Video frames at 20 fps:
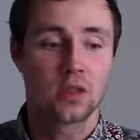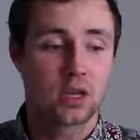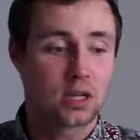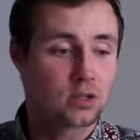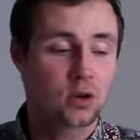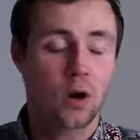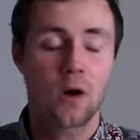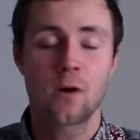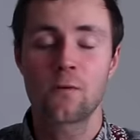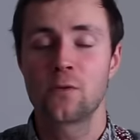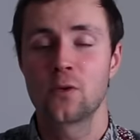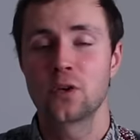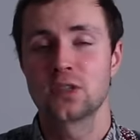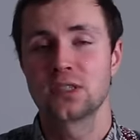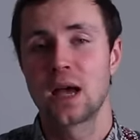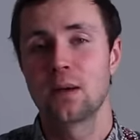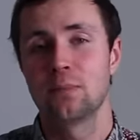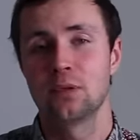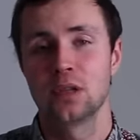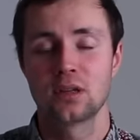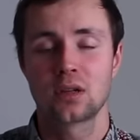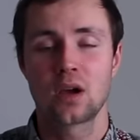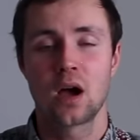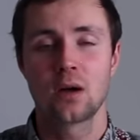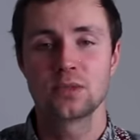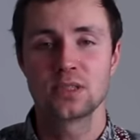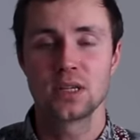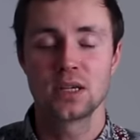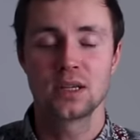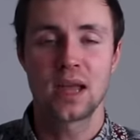The guitar, for example, it
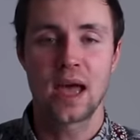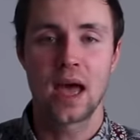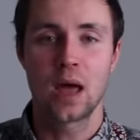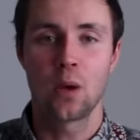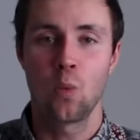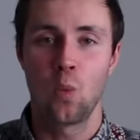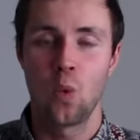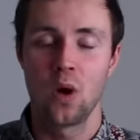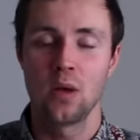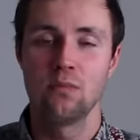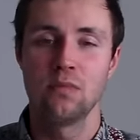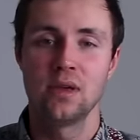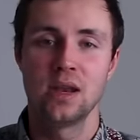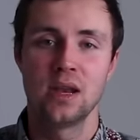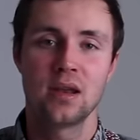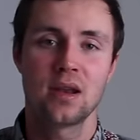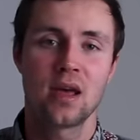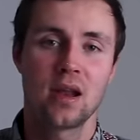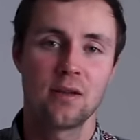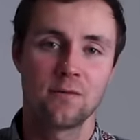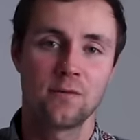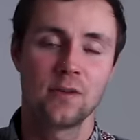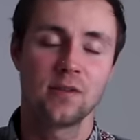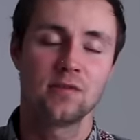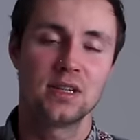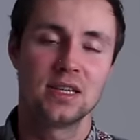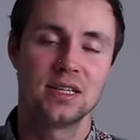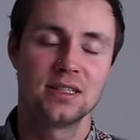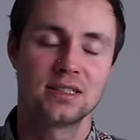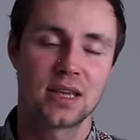comes in at 1 minute and
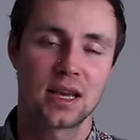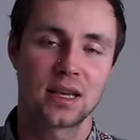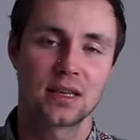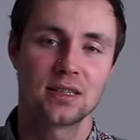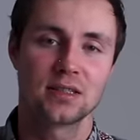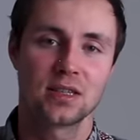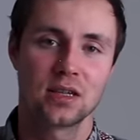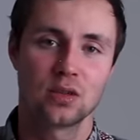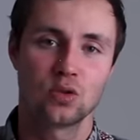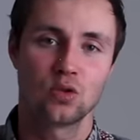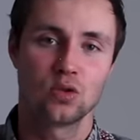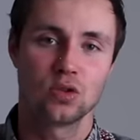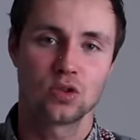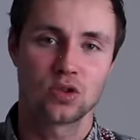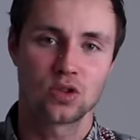15 seconds into the